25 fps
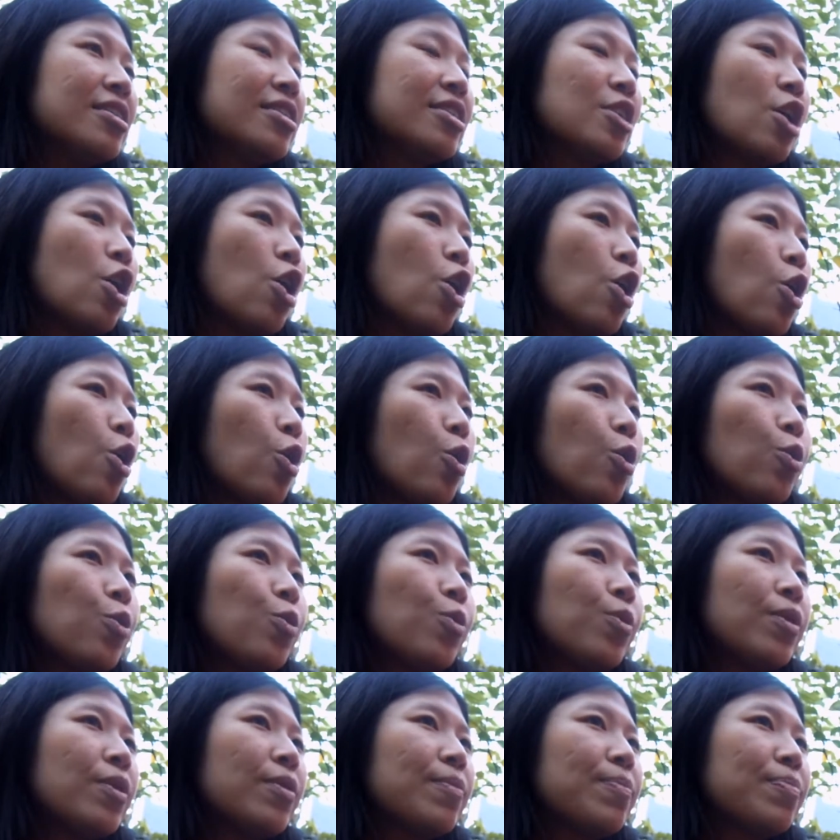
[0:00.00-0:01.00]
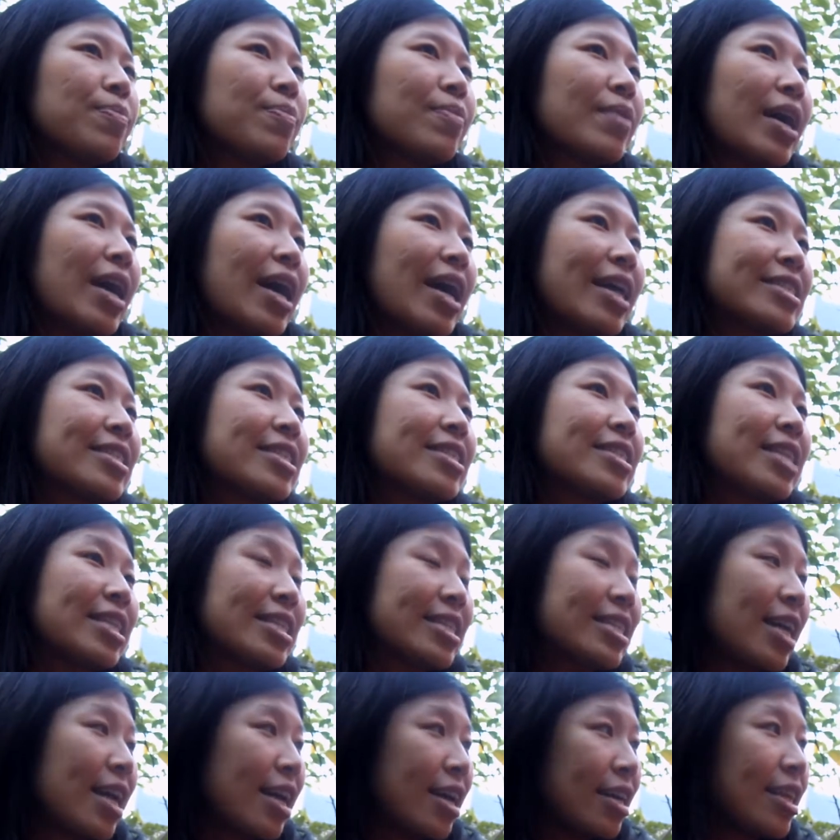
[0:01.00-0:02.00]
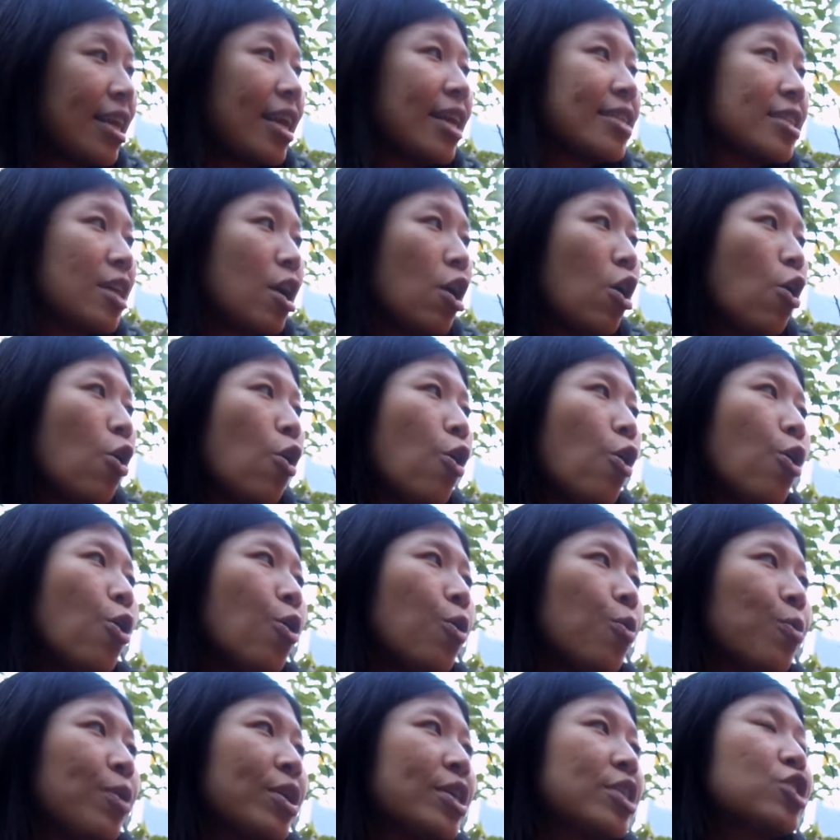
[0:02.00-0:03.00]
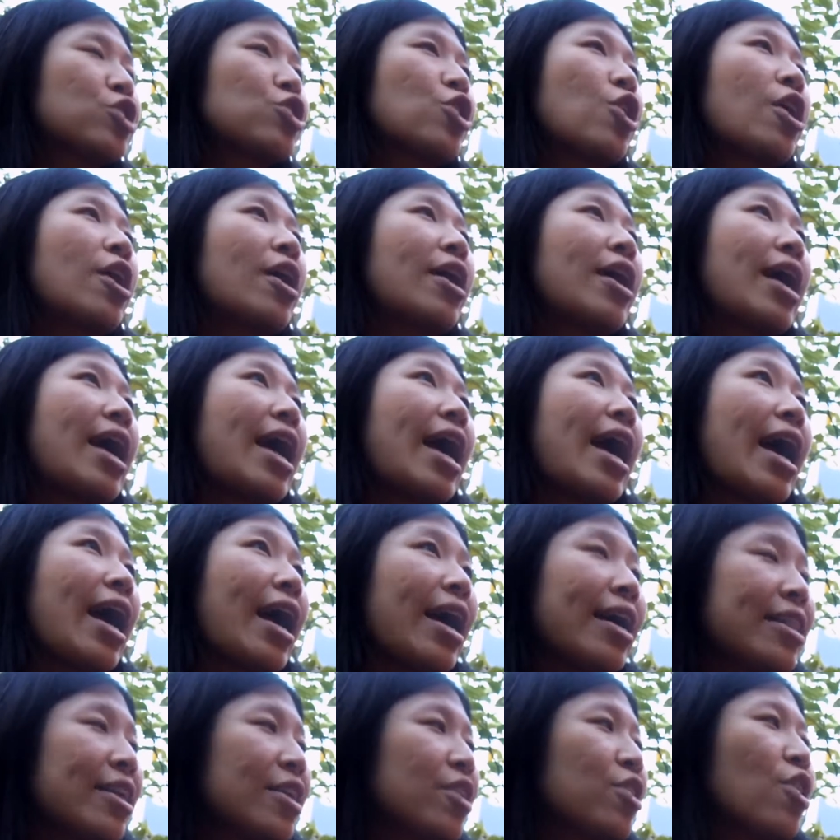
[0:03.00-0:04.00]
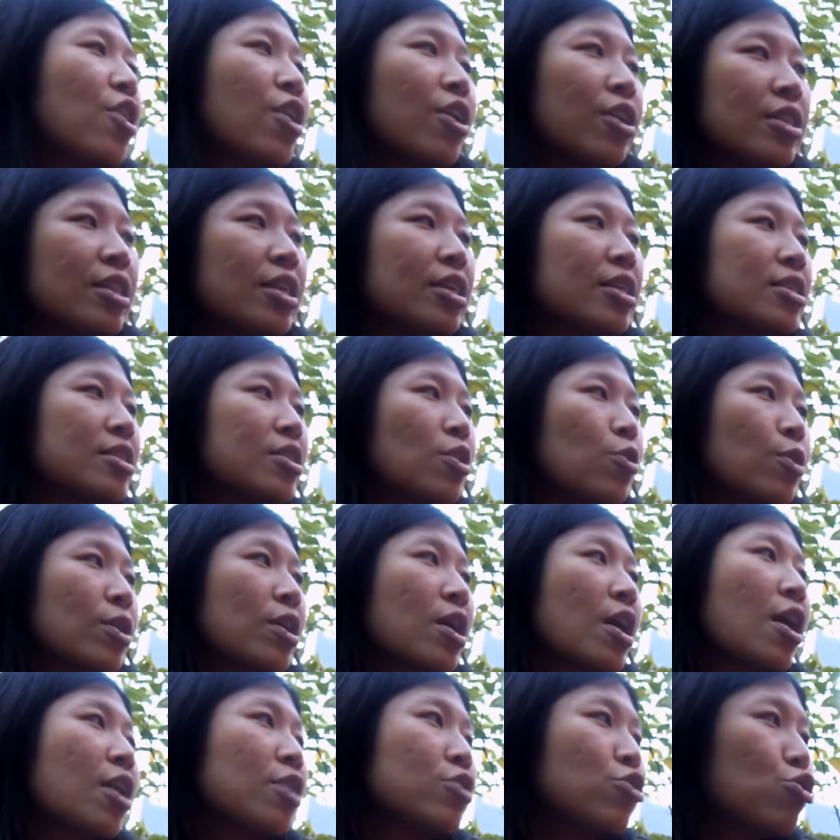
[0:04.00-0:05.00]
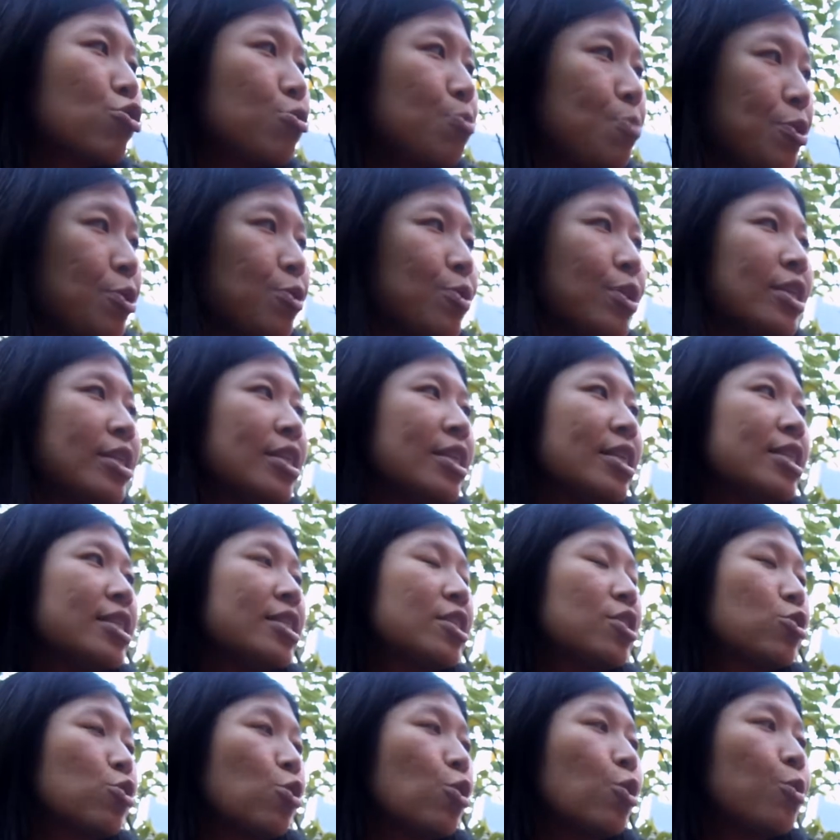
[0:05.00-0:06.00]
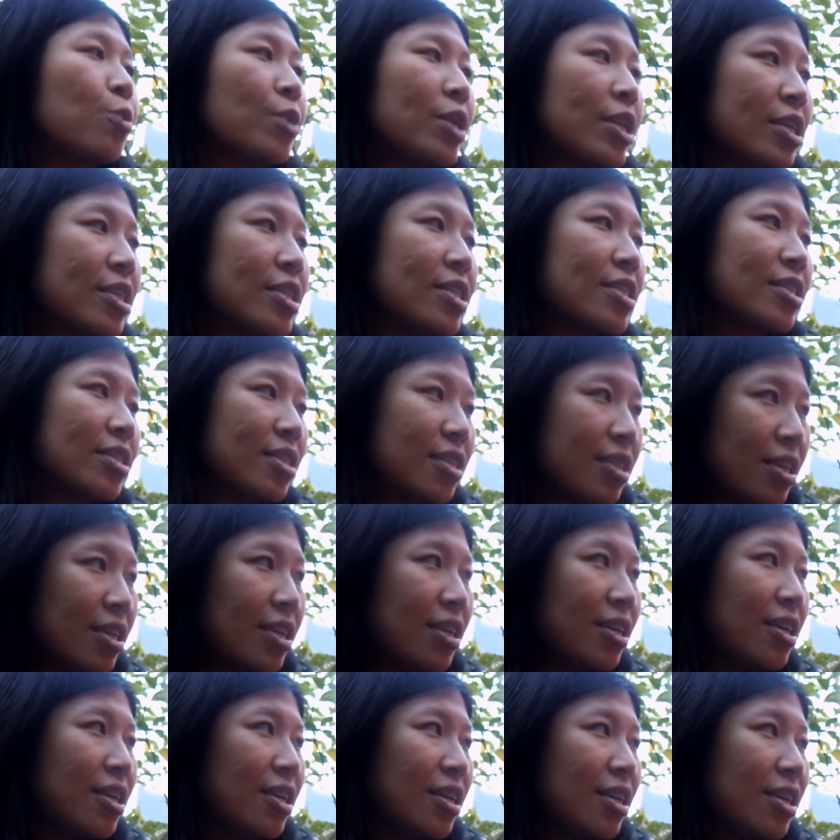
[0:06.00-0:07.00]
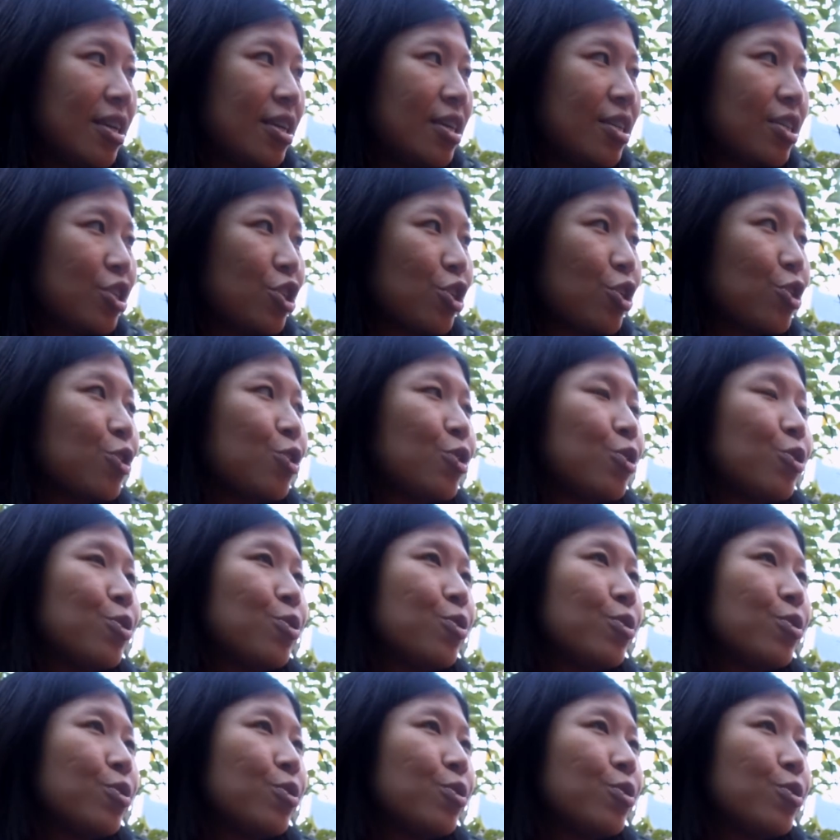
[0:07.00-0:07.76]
So, as a society, society as a whole, we start adding on these or contributing these stories to